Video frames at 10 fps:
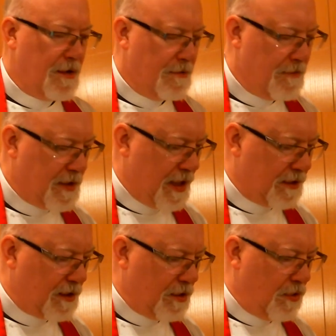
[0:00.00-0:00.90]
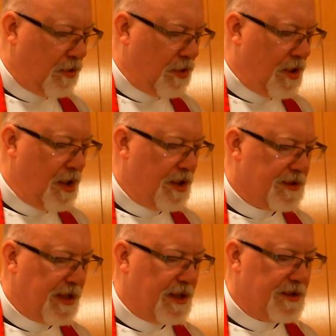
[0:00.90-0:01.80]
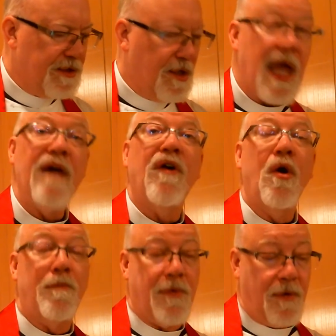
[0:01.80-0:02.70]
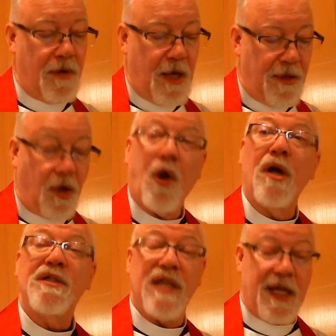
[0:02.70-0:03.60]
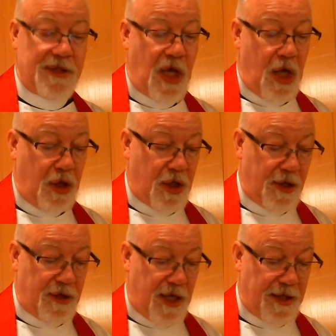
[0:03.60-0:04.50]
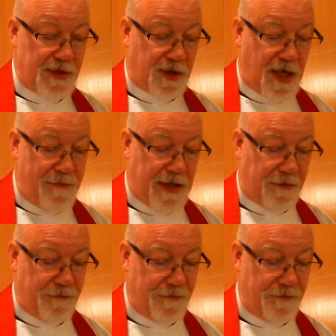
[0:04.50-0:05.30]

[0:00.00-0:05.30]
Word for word: But yet the Lord says, have hope. The Lord says, good things are coming.